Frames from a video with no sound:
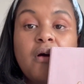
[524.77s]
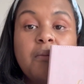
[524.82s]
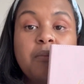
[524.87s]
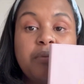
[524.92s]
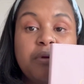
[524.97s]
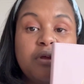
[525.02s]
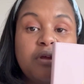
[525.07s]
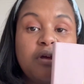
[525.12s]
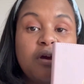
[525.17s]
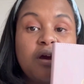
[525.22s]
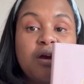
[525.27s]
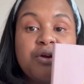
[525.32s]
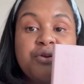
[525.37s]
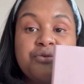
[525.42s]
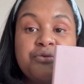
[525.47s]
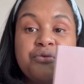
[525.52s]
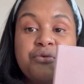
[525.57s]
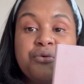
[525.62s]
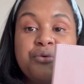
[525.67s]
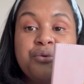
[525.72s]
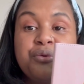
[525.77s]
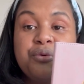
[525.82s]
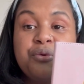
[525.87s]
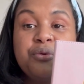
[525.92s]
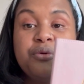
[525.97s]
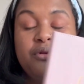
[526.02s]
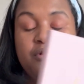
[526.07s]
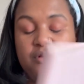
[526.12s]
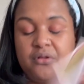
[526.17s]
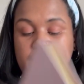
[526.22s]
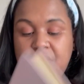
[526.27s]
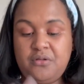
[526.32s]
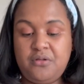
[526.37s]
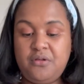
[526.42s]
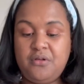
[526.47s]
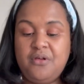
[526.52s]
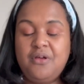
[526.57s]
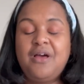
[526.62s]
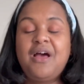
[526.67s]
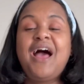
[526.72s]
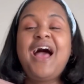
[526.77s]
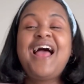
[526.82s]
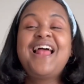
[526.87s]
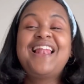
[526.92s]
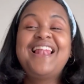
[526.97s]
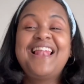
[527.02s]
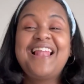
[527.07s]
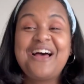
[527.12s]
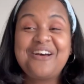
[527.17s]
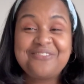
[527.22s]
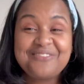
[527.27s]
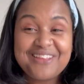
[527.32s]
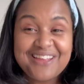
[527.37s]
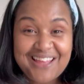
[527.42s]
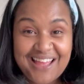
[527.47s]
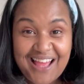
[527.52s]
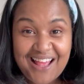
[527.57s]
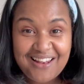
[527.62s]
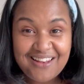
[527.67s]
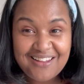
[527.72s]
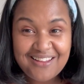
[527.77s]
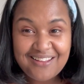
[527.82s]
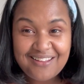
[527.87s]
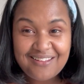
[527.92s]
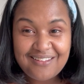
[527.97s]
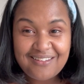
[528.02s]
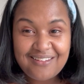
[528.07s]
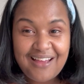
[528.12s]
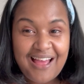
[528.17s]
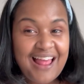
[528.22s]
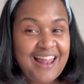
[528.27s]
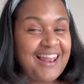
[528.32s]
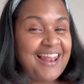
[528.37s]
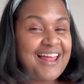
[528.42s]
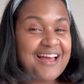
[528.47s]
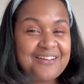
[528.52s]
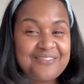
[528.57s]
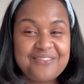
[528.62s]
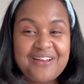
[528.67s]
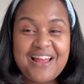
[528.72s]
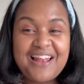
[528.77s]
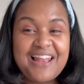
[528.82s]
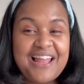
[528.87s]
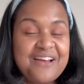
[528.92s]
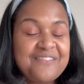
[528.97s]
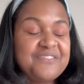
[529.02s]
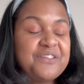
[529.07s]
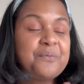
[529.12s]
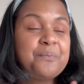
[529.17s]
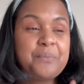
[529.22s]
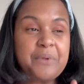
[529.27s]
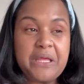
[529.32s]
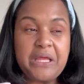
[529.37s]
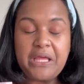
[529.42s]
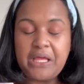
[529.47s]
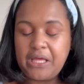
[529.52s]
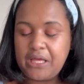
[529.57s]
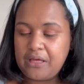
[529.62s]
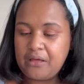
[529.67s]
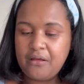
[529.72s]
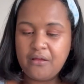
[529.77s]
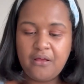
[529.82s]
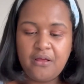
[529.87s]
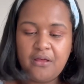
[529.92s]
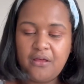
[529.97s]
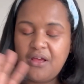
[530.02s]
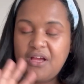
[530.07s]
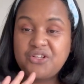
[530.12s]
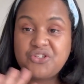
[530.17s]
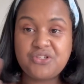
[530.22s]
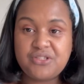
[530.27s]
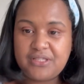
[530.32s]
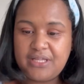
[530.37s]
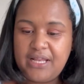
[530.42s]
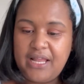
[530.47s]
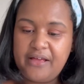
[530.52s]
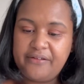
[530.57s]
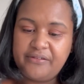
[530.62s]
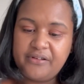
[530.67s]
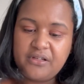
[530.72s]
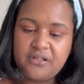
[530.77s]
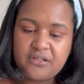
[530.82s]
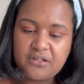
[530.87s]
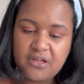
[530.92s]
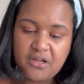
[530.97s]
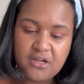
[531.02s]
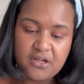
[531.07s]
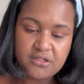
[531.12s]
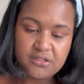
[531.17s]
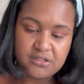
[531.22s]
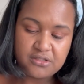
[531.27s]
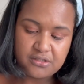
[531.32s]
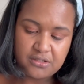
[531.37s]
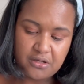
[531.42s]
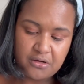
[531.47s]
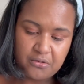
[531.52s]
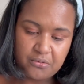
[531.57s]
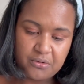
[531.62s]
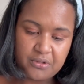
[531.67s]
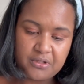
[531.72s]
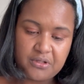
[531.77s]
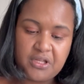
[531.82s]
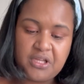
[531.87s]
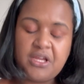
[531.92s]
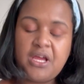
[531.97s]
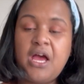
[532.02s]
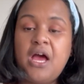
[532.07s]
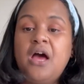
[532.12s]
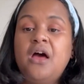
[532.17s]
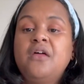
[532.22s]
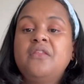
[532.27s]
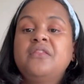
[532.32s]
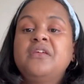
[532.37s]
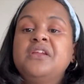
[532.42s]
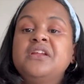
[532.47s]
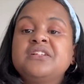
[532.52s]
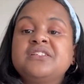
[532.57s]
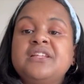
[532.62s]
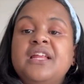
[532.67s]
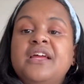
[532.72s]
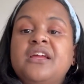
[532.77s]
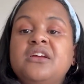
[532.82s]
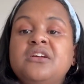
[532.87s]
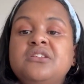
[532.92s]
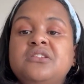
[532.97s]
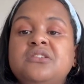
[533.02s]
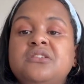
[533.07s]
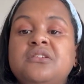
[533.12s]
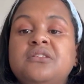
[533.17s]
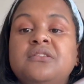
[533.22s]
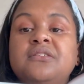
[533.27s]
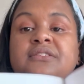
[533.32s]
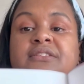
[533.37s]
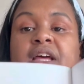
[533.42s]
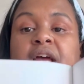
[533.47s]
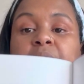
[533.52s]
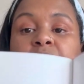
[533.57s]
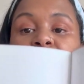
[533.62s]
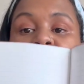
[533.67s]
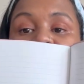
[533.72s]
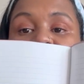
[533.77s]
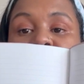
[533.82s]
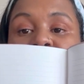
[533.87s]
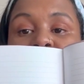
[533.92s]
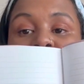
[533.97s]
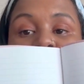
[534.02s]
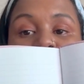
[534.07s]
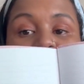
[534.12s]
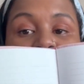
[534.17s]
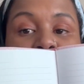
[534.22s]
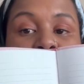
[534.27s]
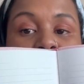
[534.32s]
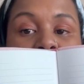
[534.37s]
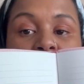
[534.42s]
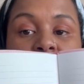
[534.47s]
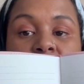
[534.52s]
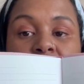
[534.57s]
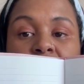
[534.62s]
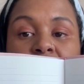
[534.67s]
Be grateful. I love the color. I love the pink. Just love it. So yeah, then it's like a journal type of book,